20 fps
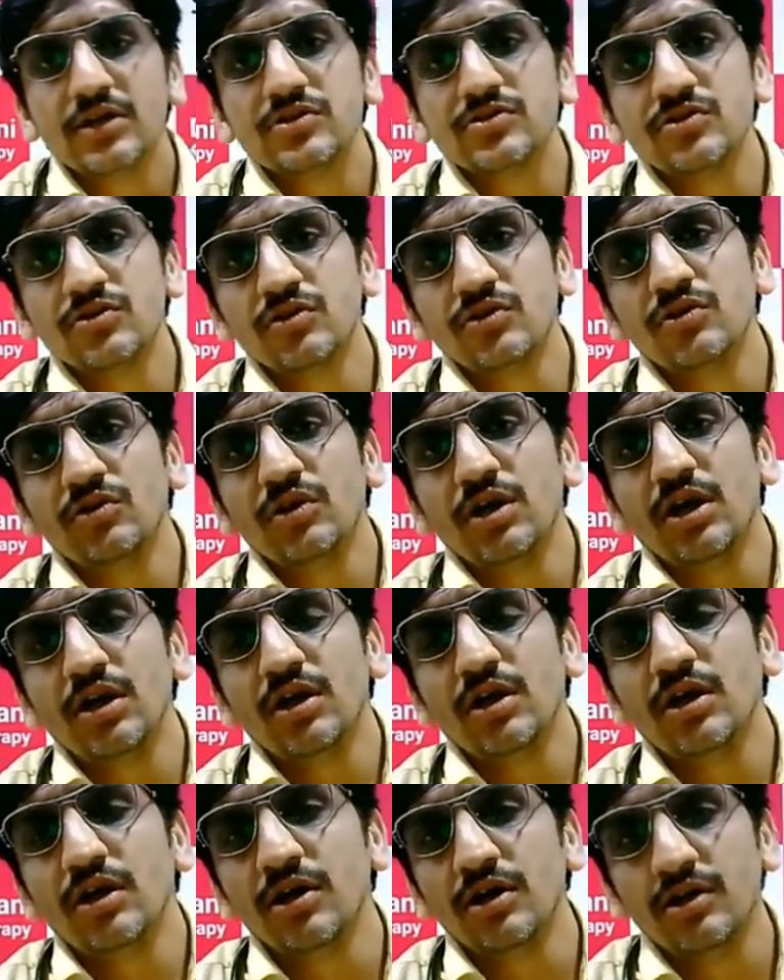
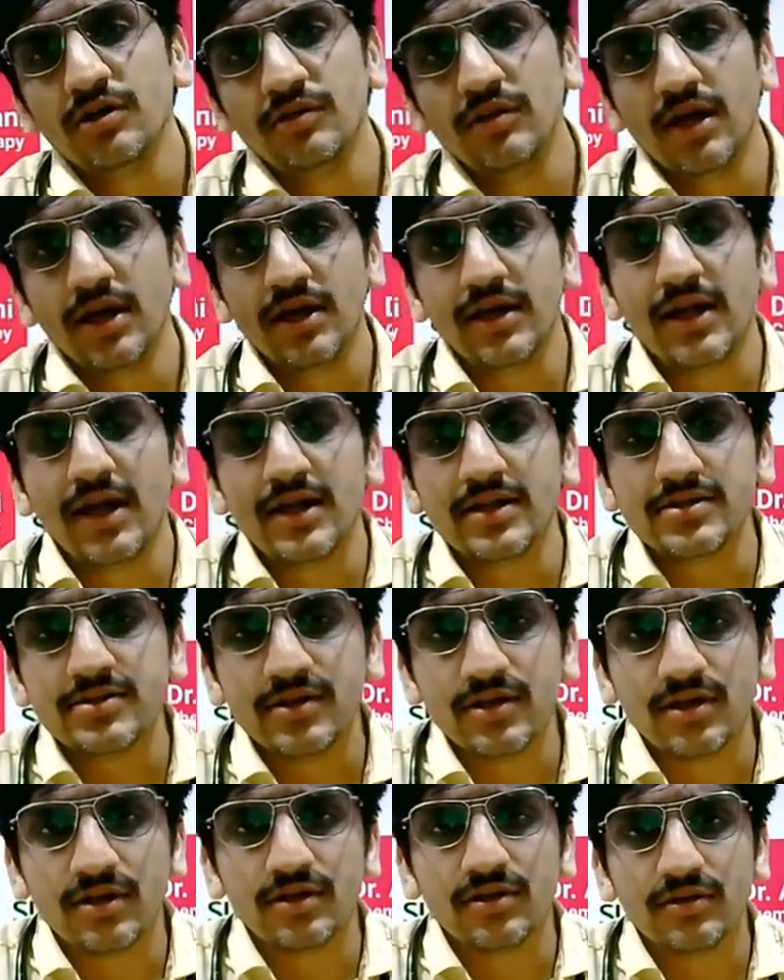So, lung
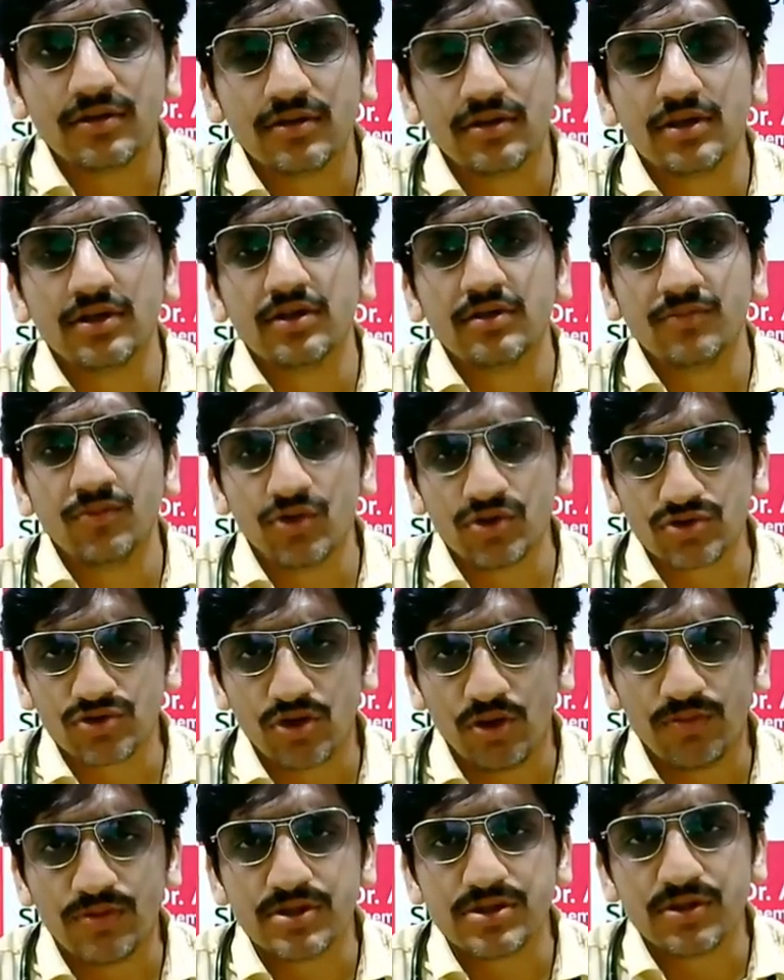cancer, the most
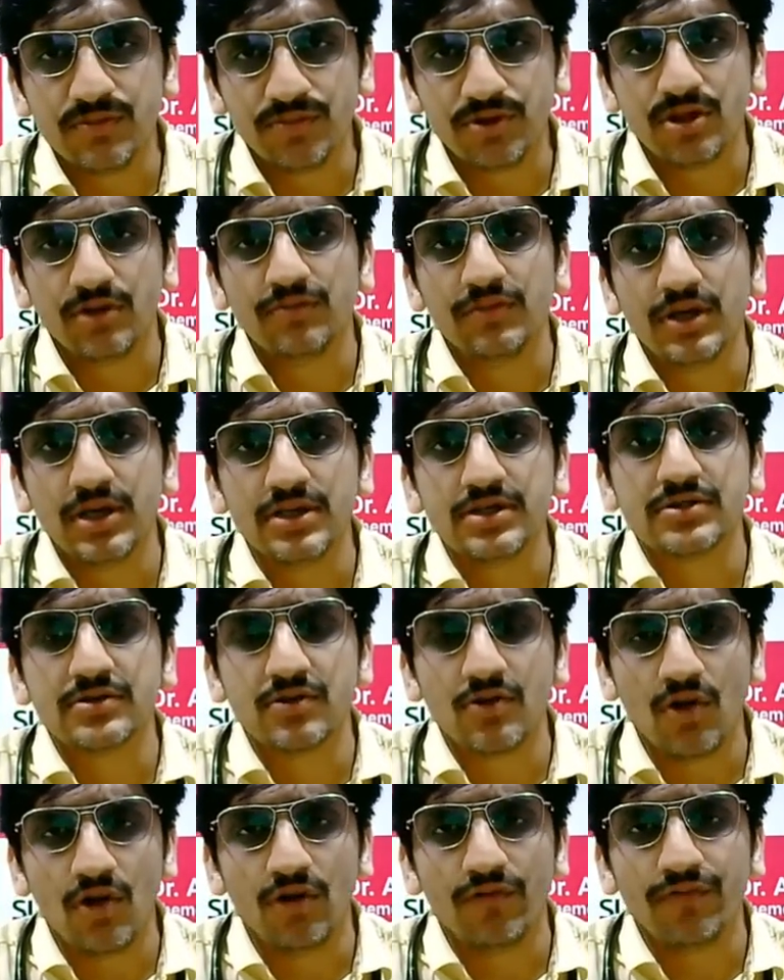common symptom is
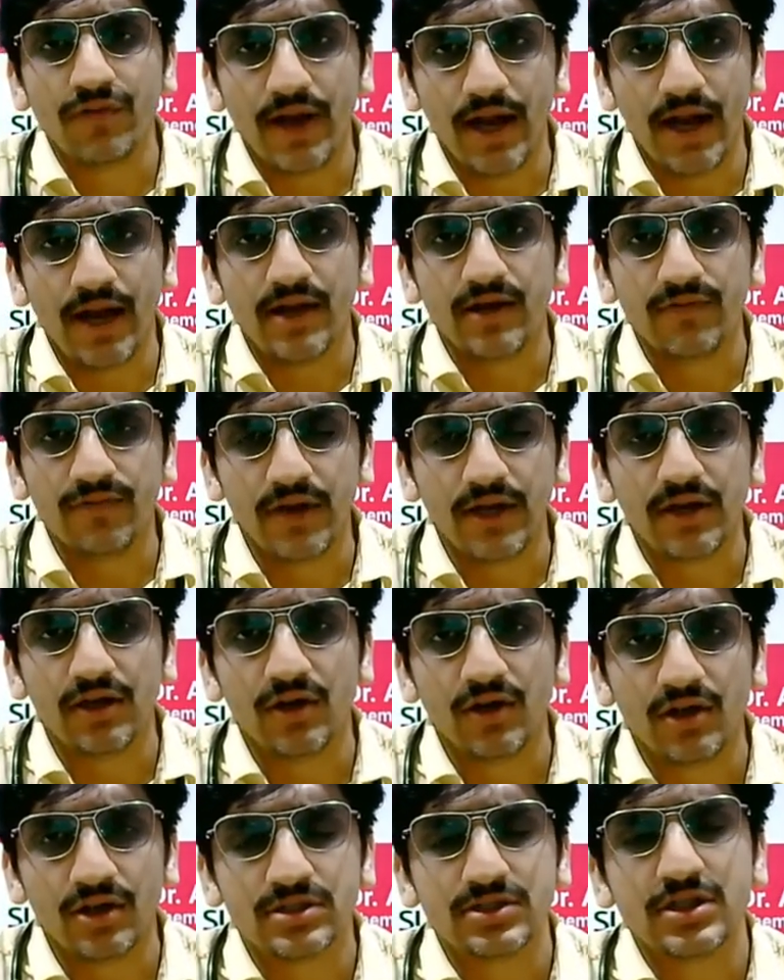cough and weight
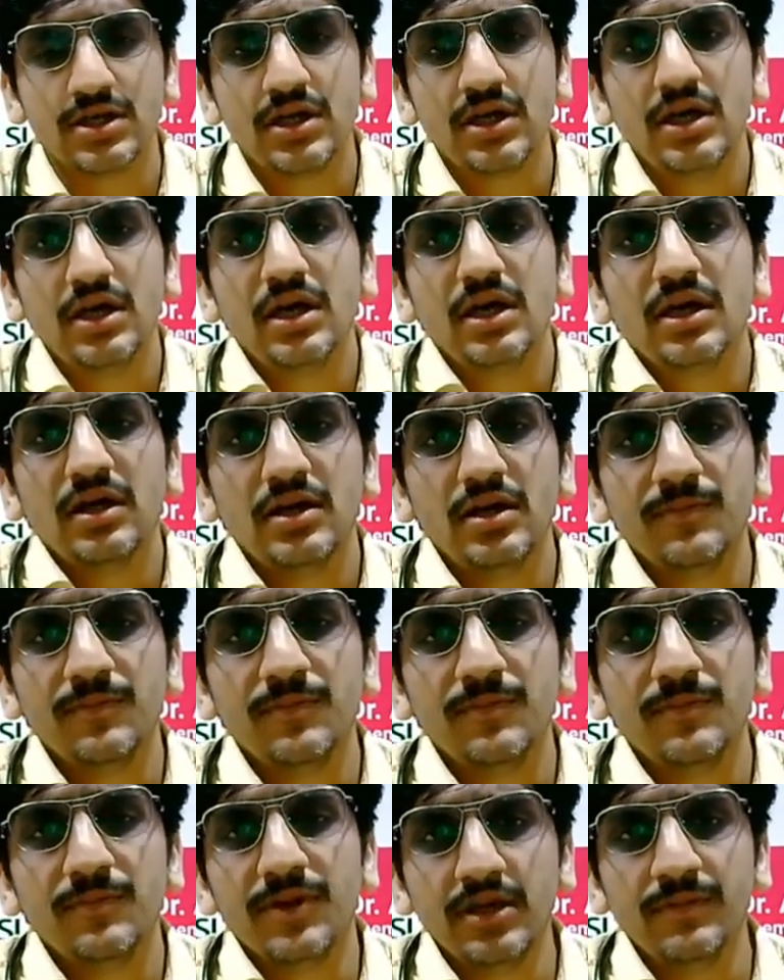loss.
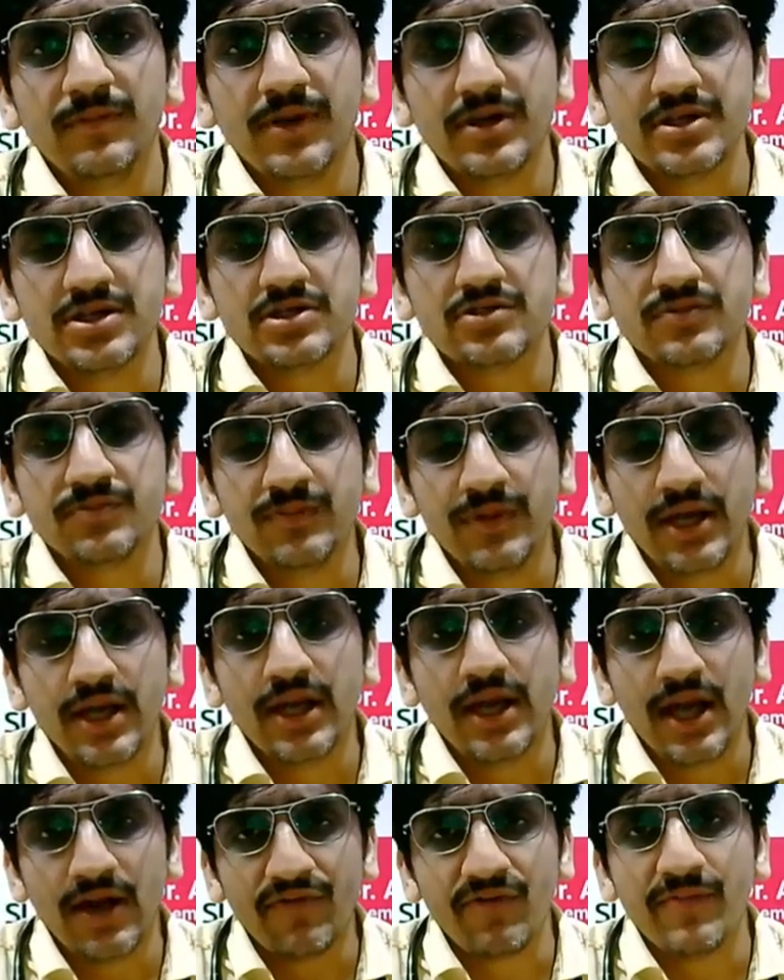Typically, patients may
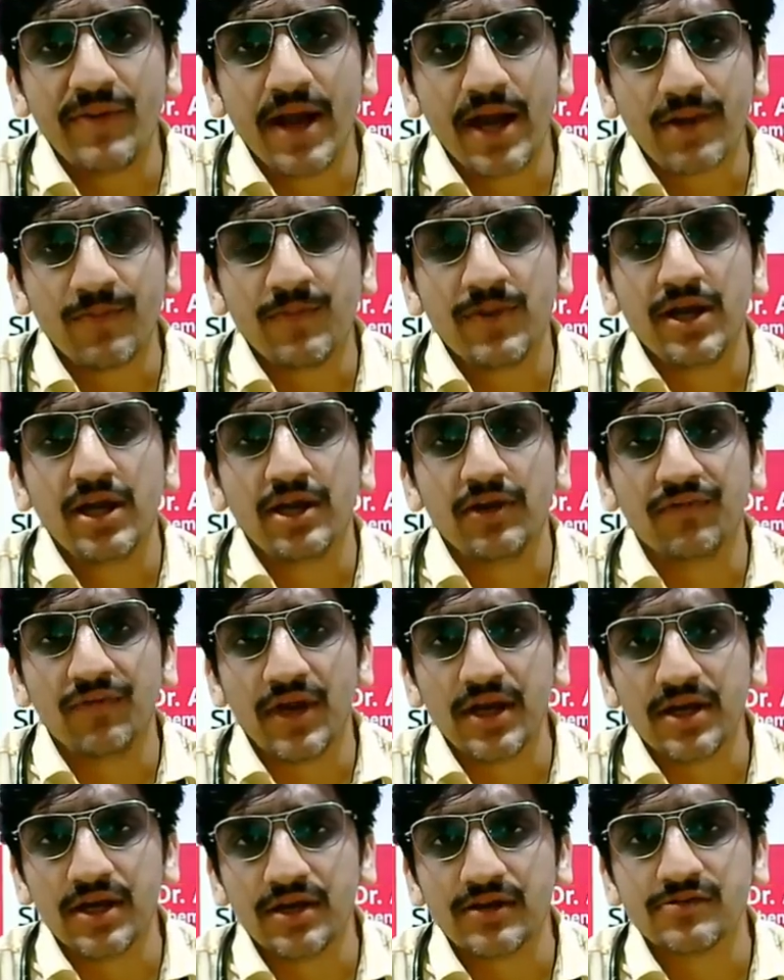have back pain
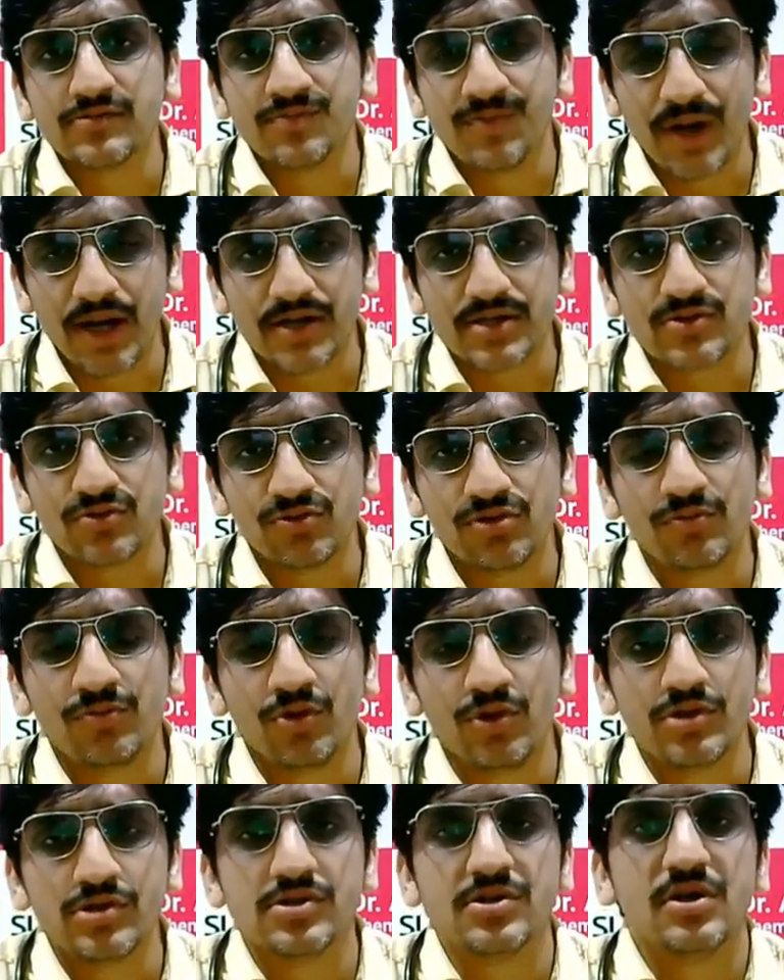when it spreads to the
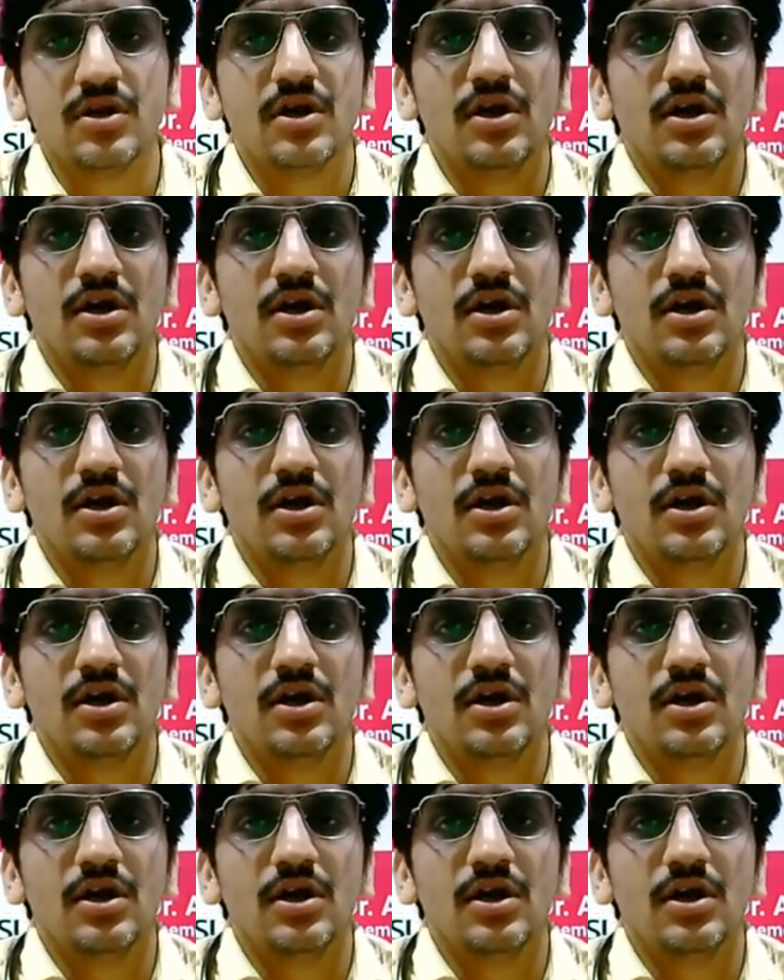bones.